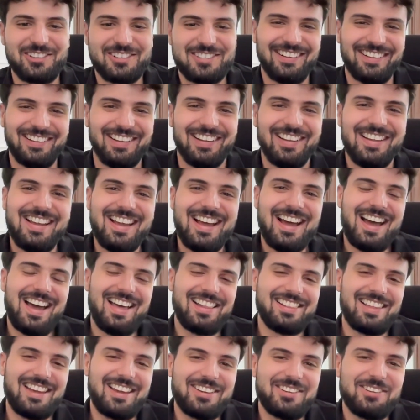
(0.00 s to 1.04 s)
So I
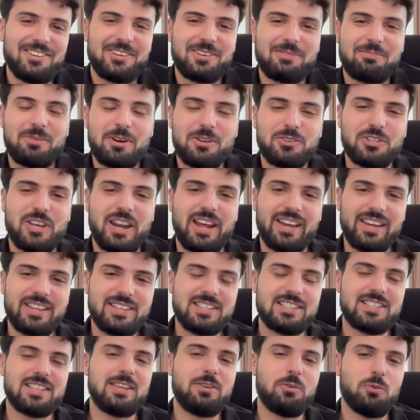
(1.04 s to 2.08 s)
like your approach, and I can
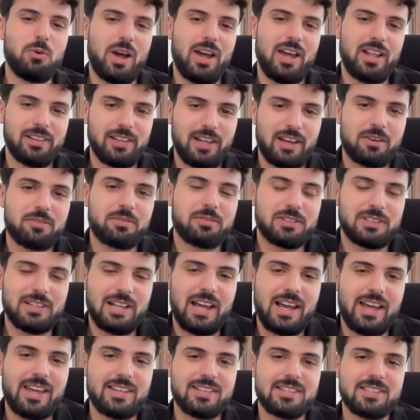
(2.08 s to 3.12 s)
see why a lot of
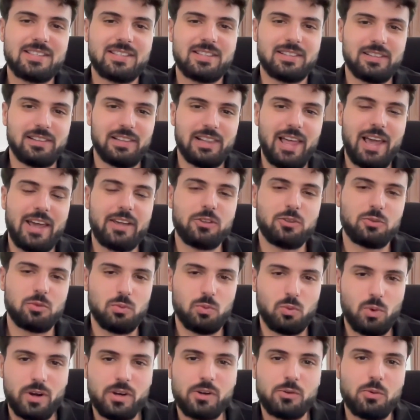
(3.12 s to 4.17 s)
clients like to
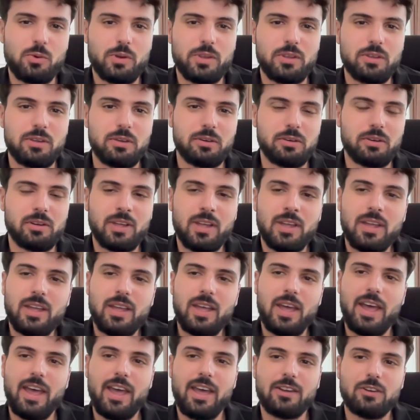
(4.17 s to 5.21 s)
work with you,
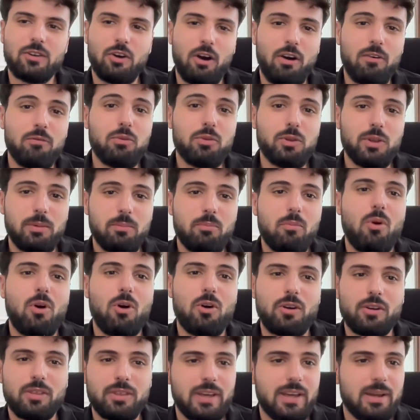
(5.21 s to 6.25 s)
and hopefully
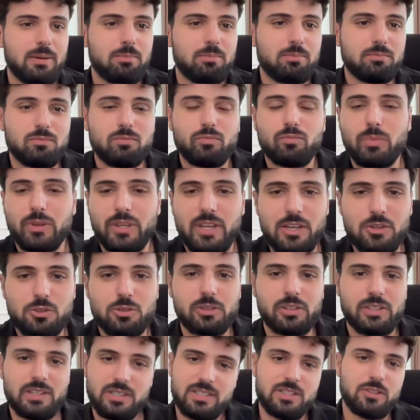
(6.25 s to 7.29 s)
more that
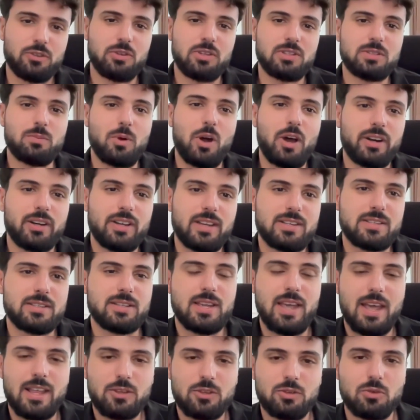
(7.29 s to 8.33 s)
potentially listen to this podcast
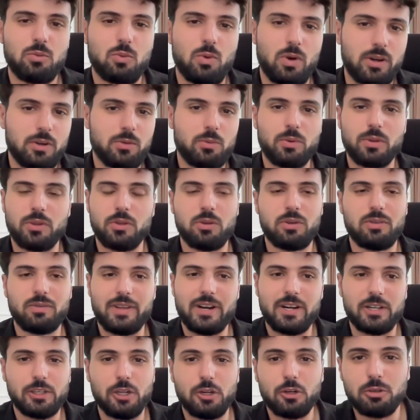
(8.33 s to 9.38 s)
get to work with you if
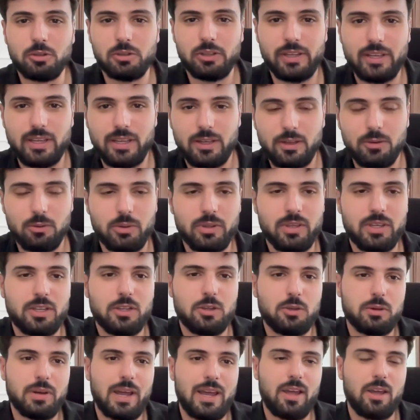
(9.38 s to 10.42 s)
they're locally within
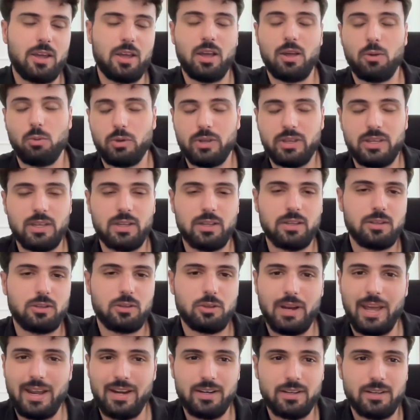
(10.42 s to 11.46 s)

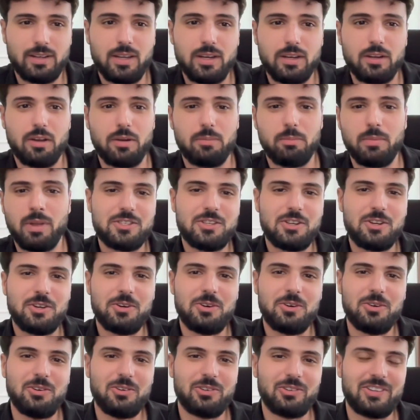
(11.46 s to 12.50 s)
United Kingdom.
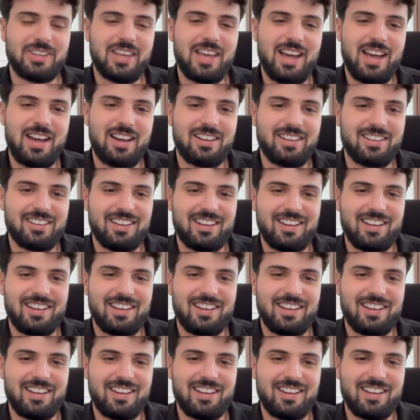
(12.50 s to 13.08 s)
So yeah.